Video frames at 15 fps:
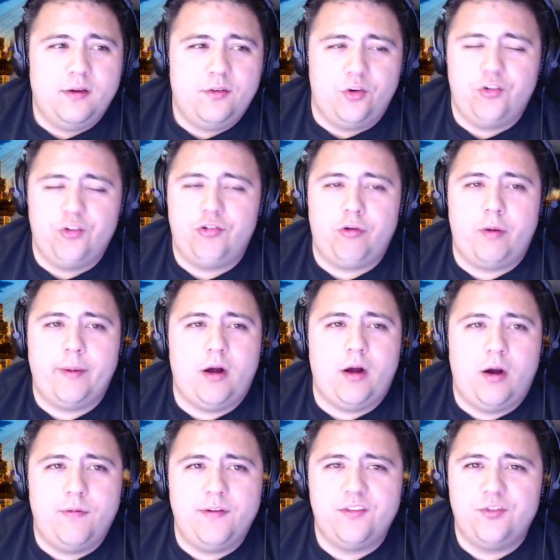tertiary
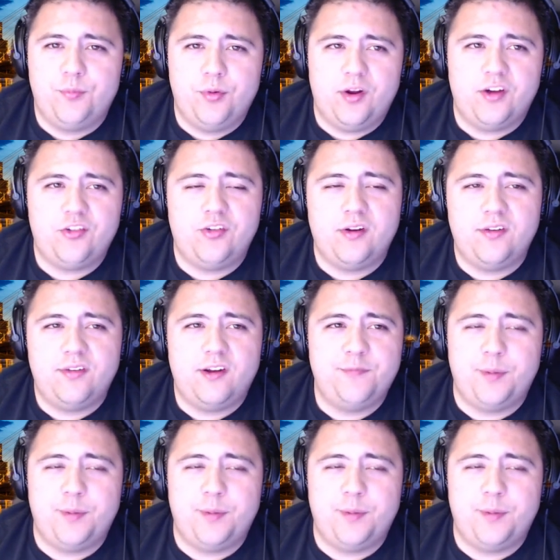offensive production and stuff,